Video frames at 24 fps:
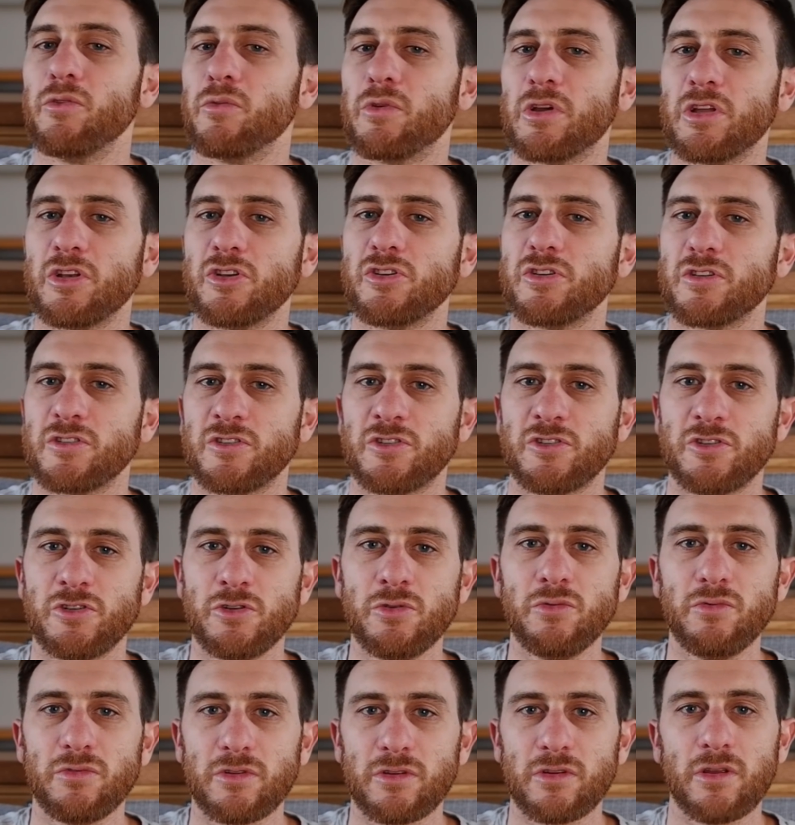You can just
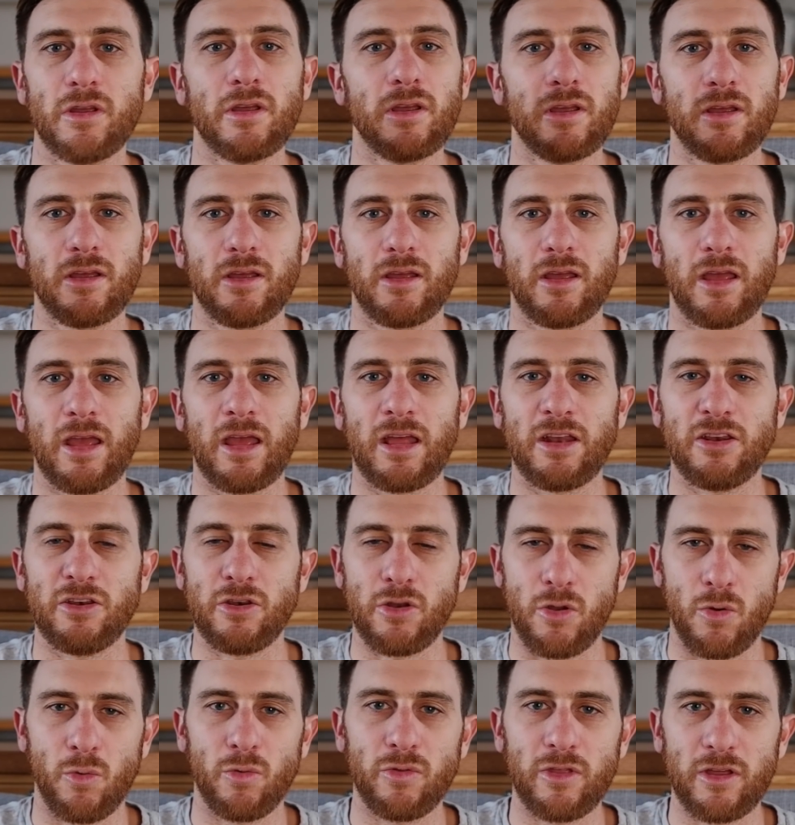shoot
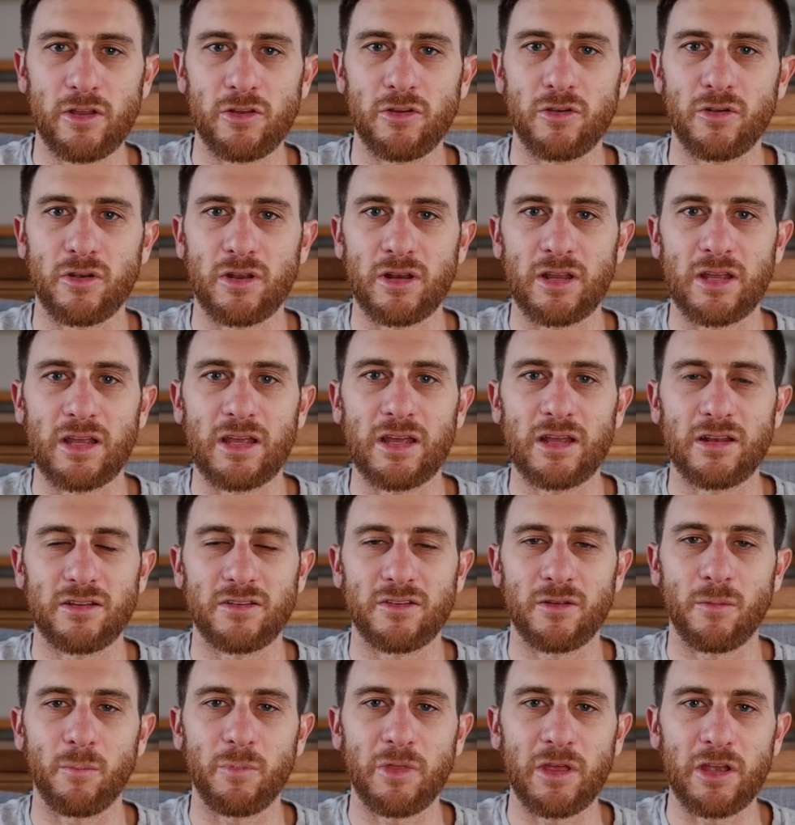and know that you're going to get
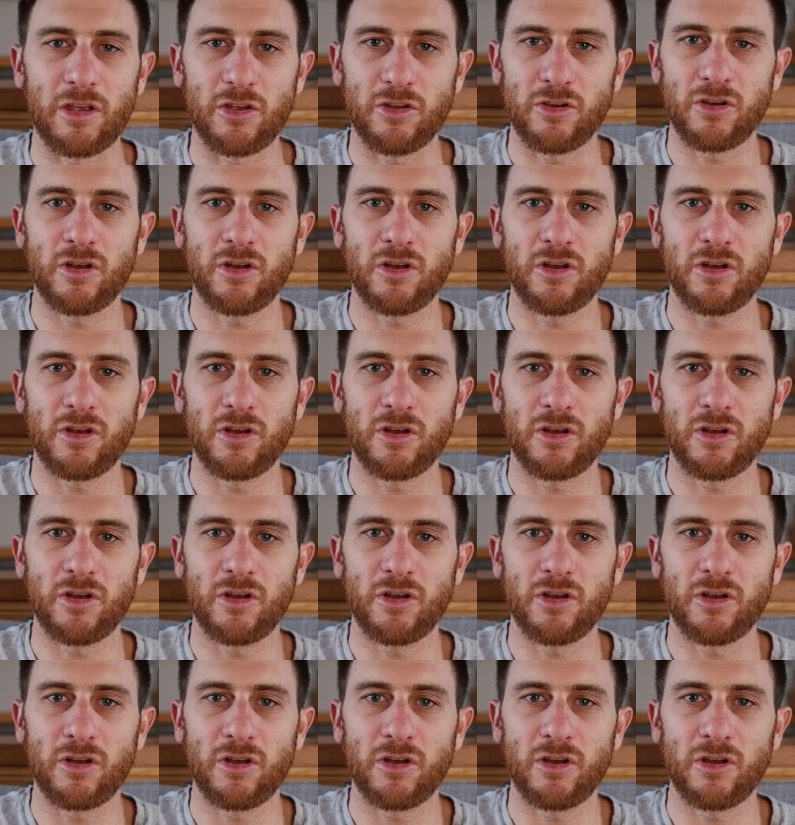something